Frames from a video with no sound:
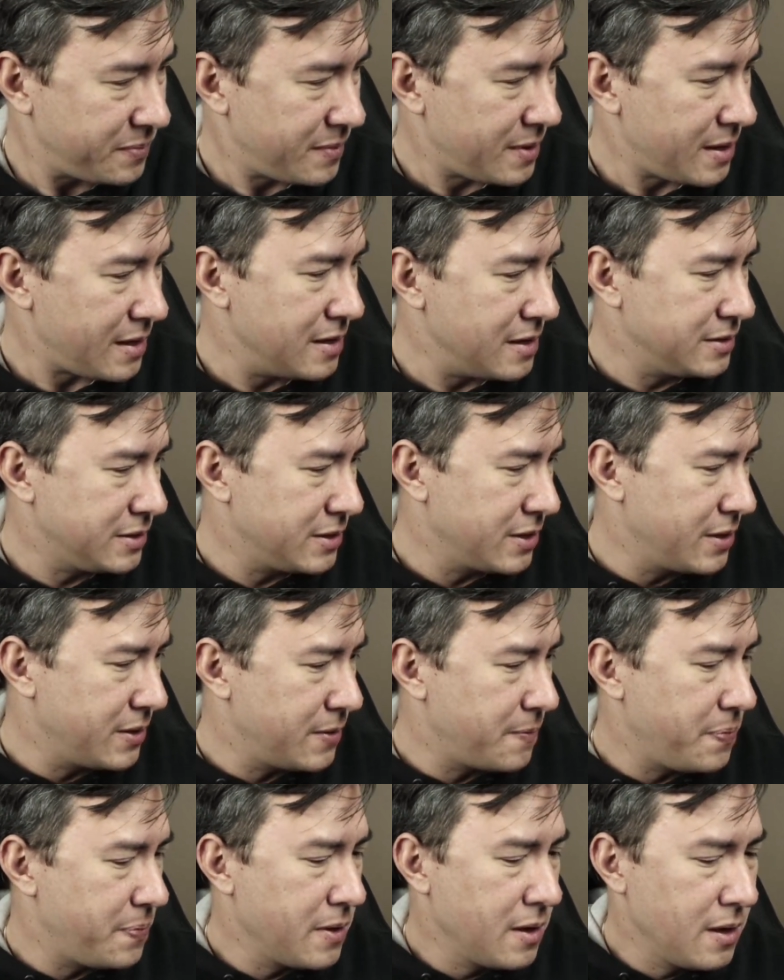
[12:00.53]
So,
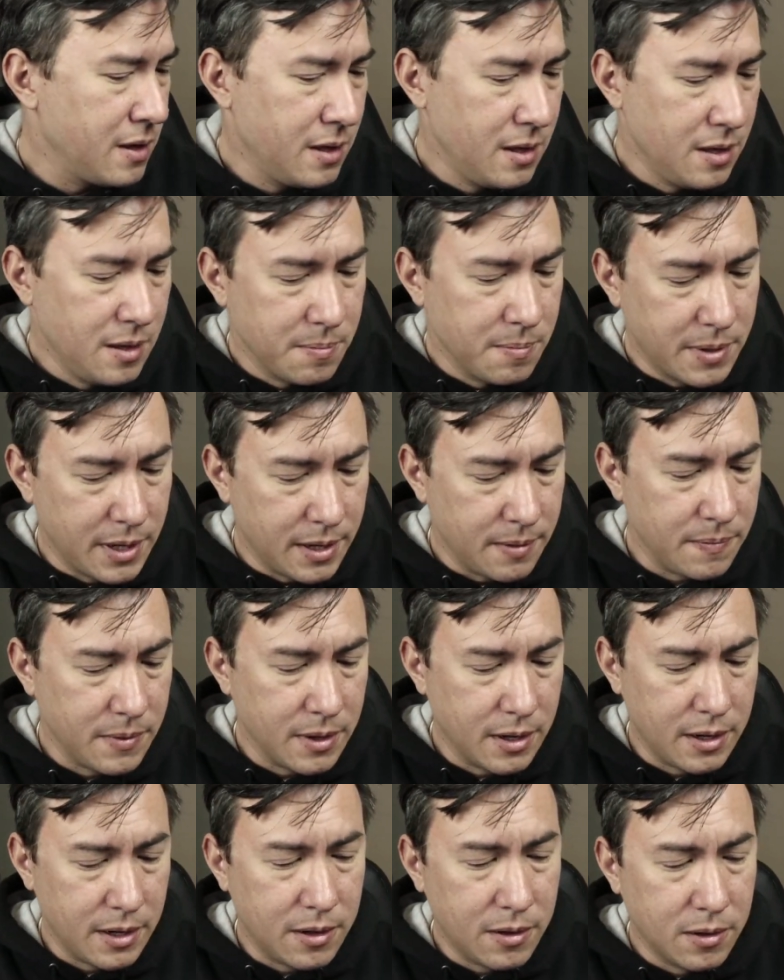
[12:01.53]
but
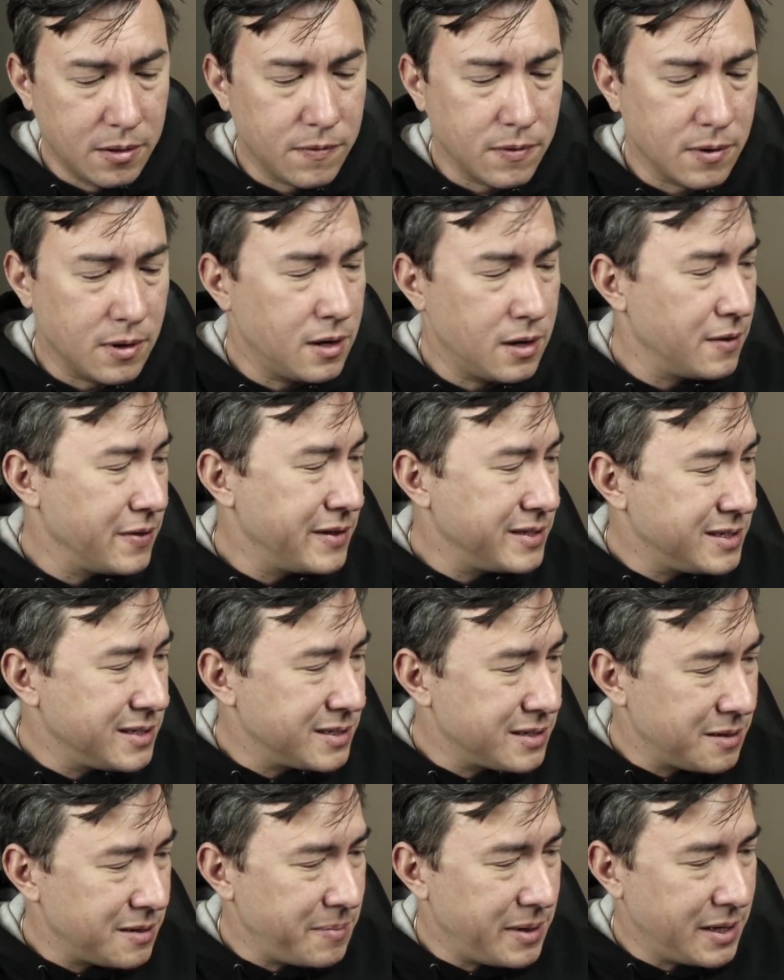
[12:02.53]
overall, this is
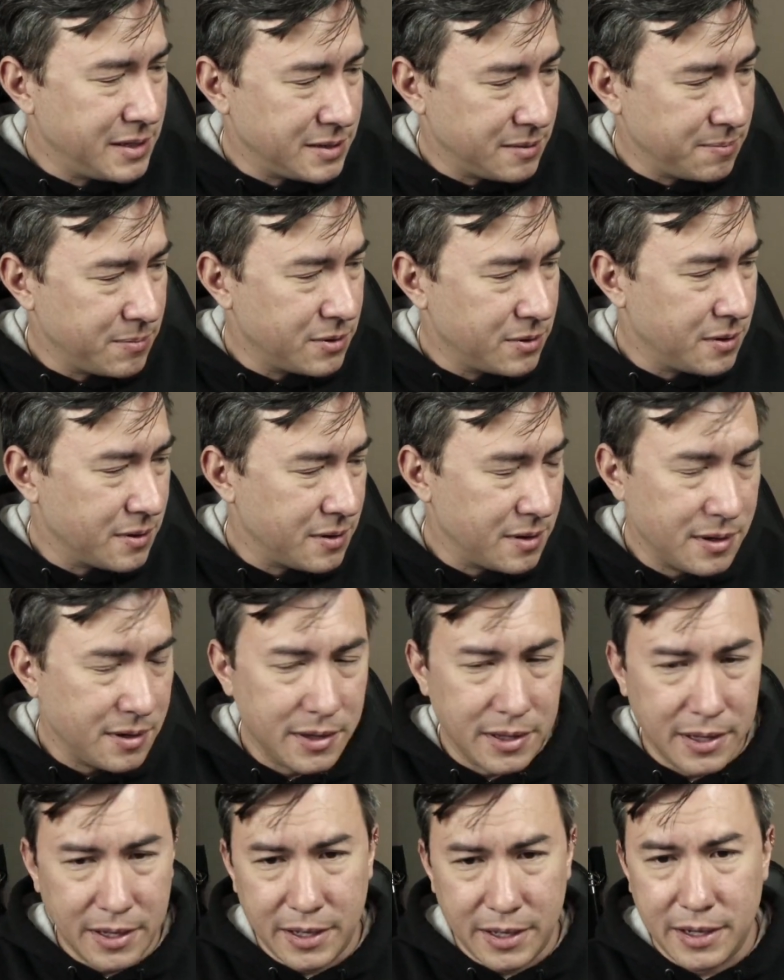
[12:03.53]
an amazing book.
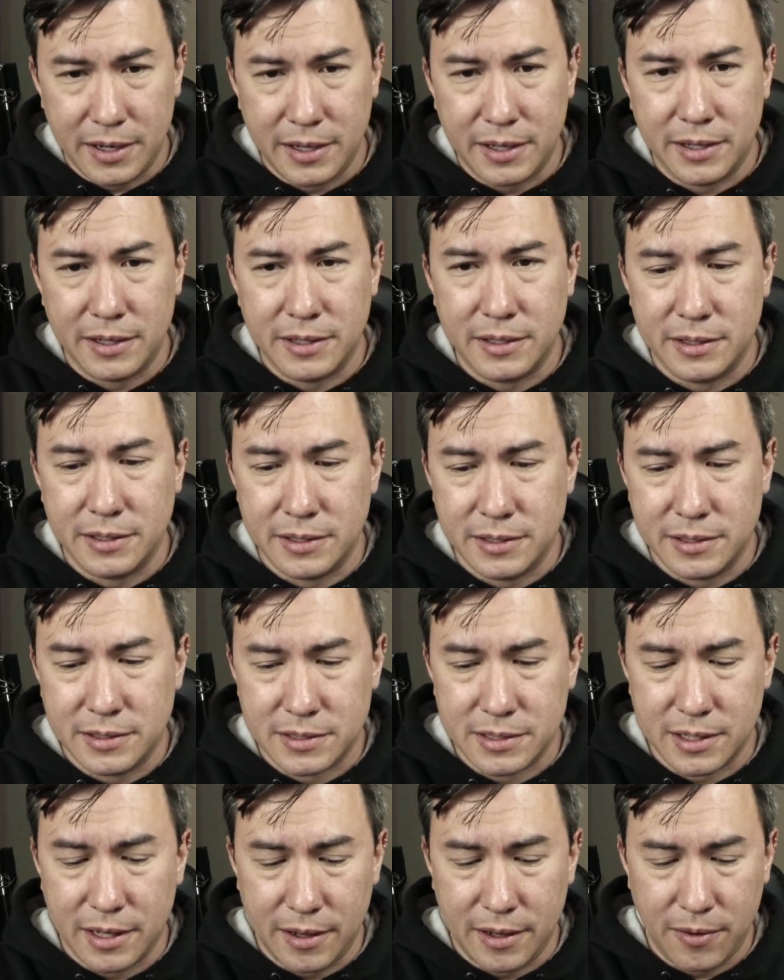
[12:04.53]
It is
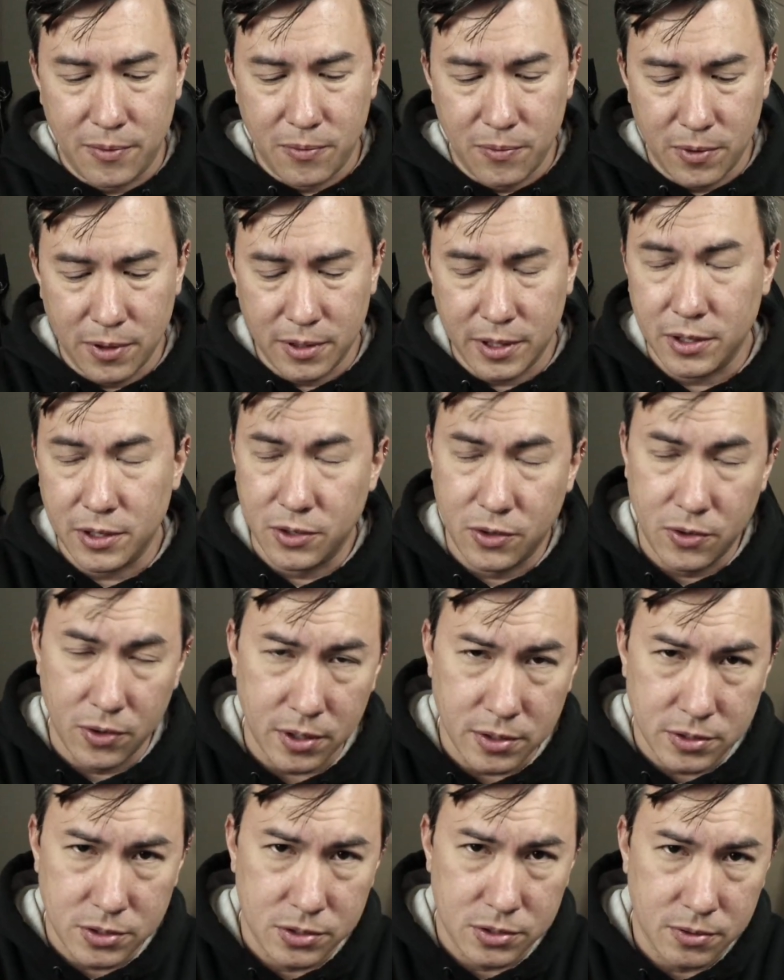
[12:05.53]
a really
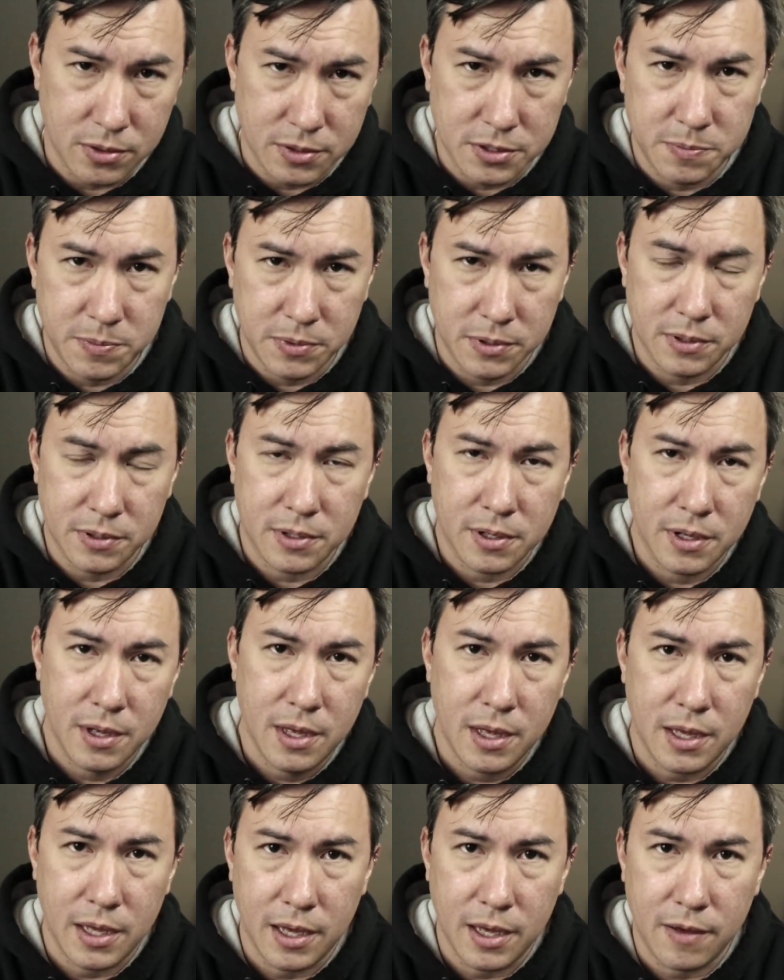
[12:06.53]
good source book
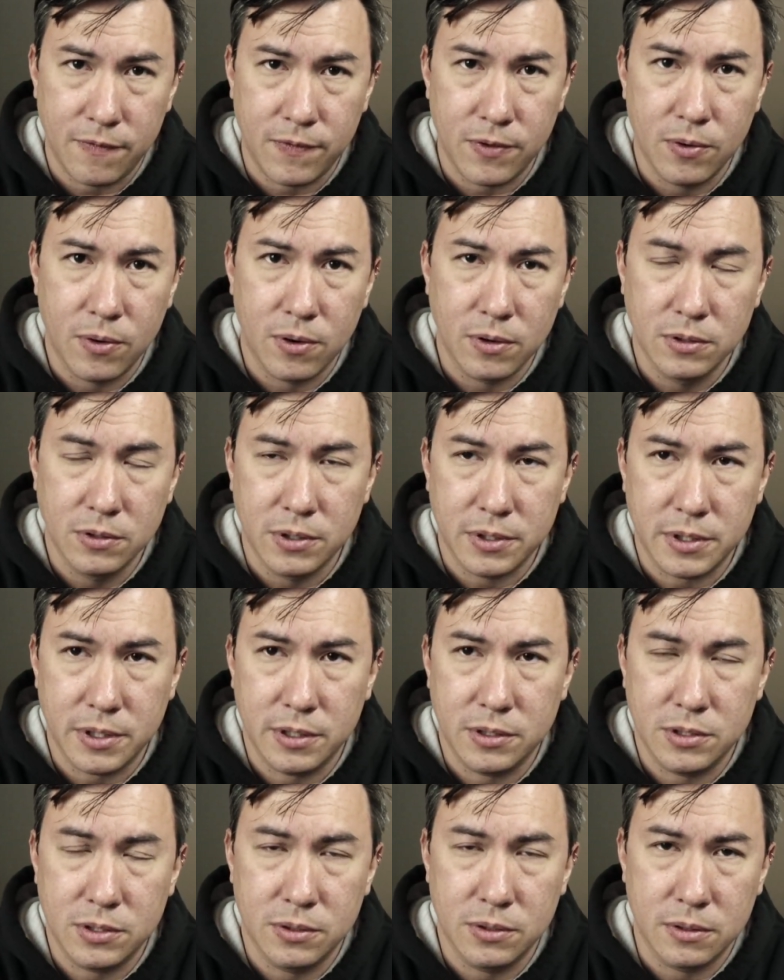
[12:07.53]
if you're
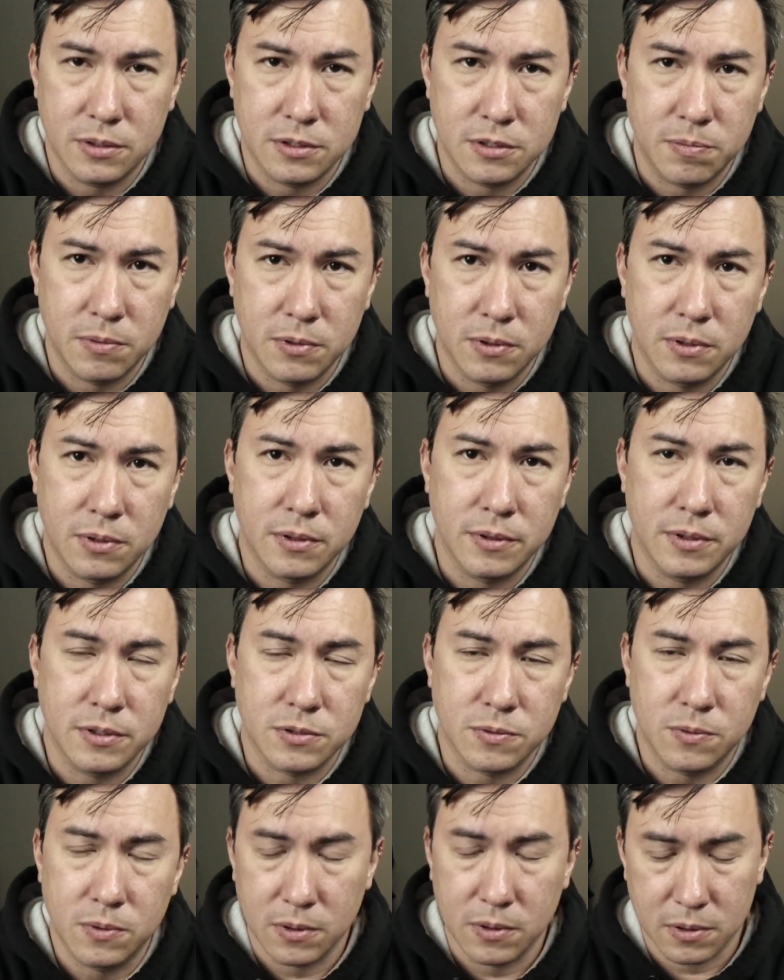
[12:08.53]
looking to explore this
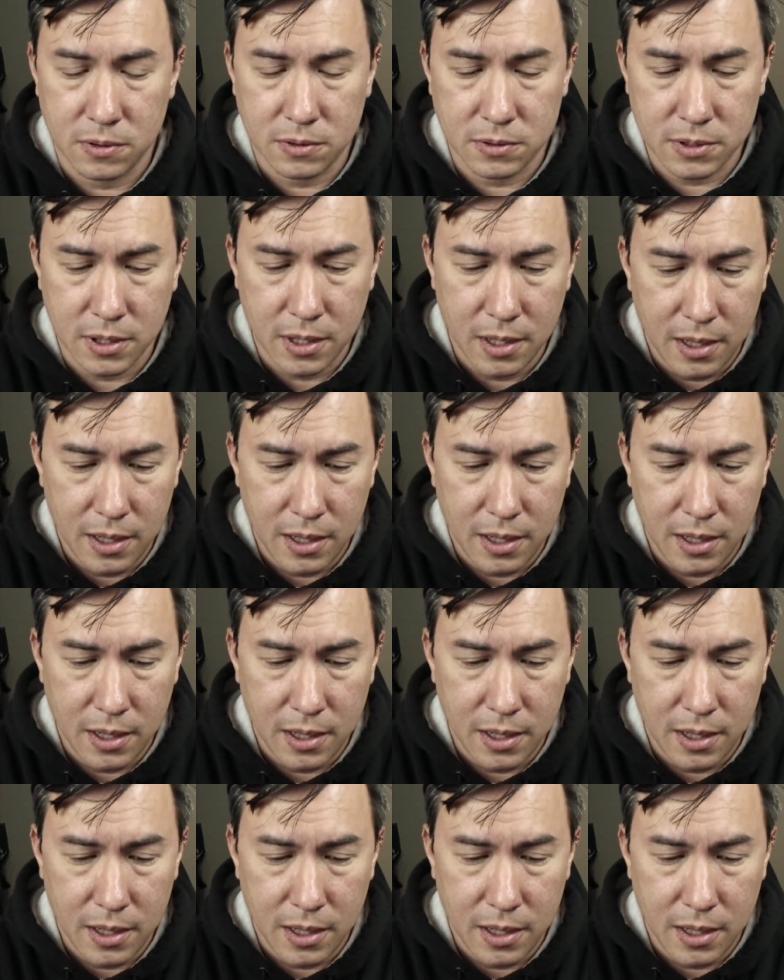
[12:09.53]
world.